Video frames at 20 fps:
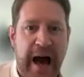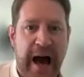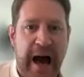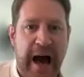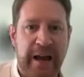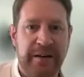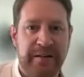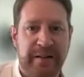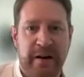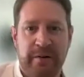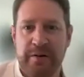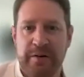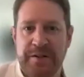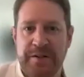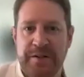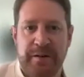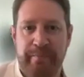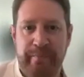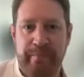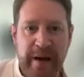And there
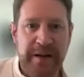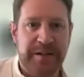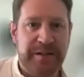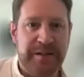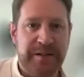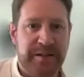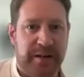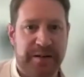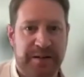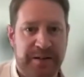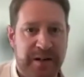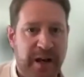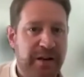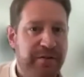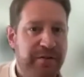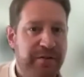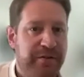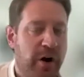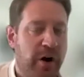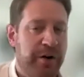is a basic
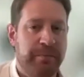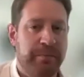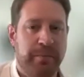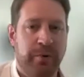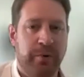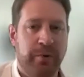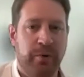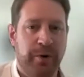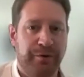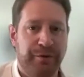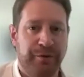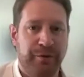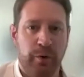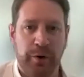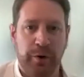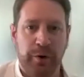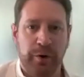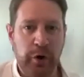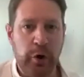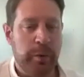safeguarding point
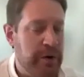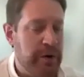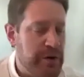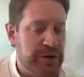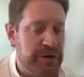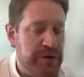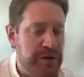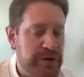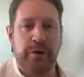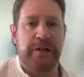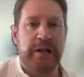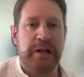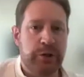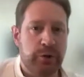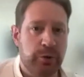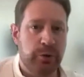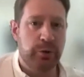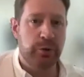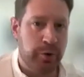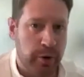for humans, for
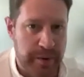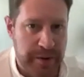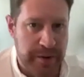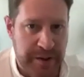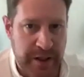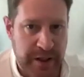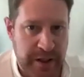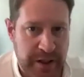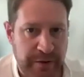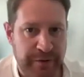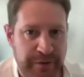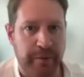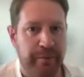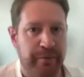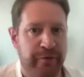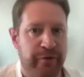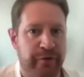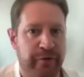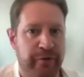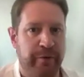intellectual property, for
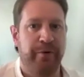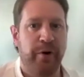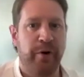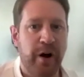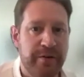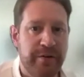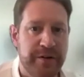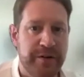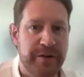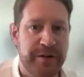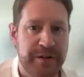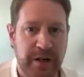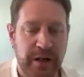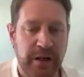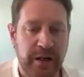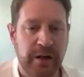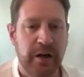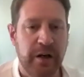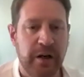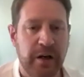
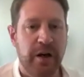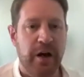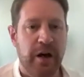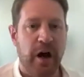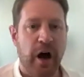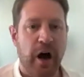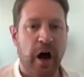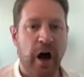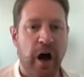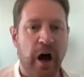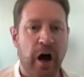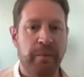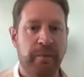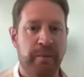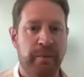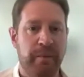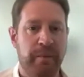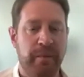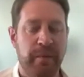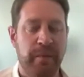privacy,
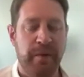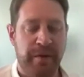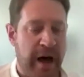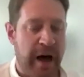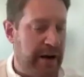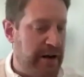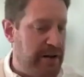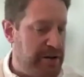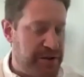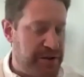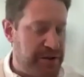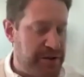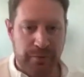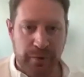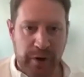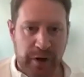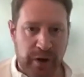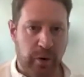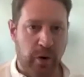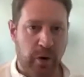that is
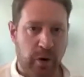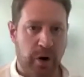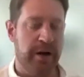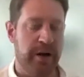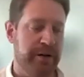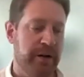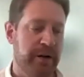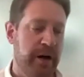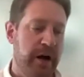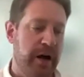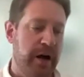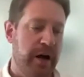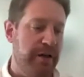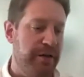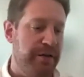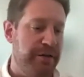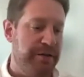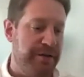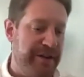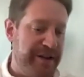required.
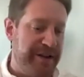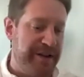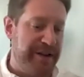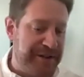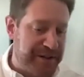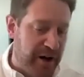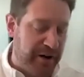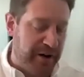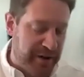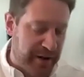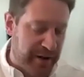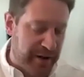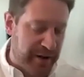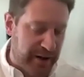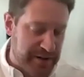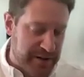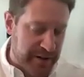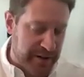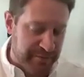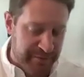This, I
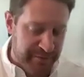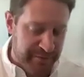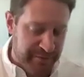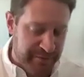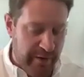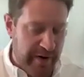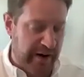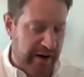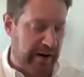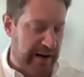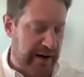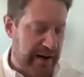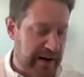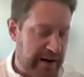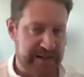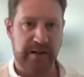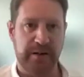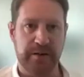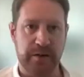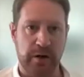think, is a very
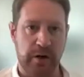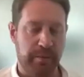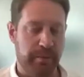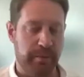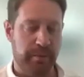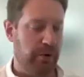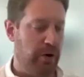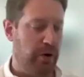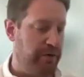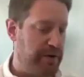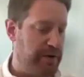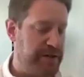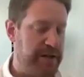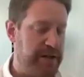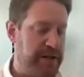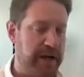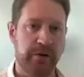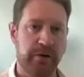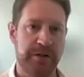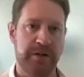classic example of a
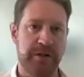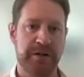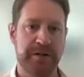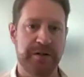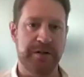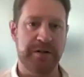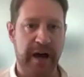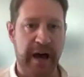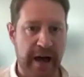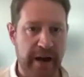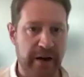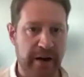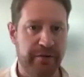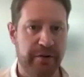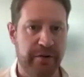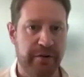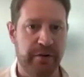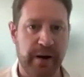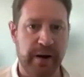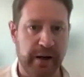technology that's ahead
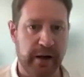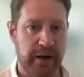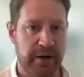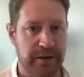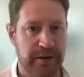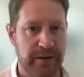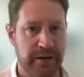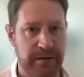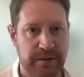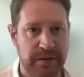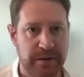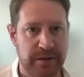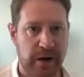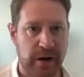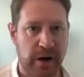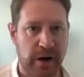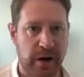of the regulators.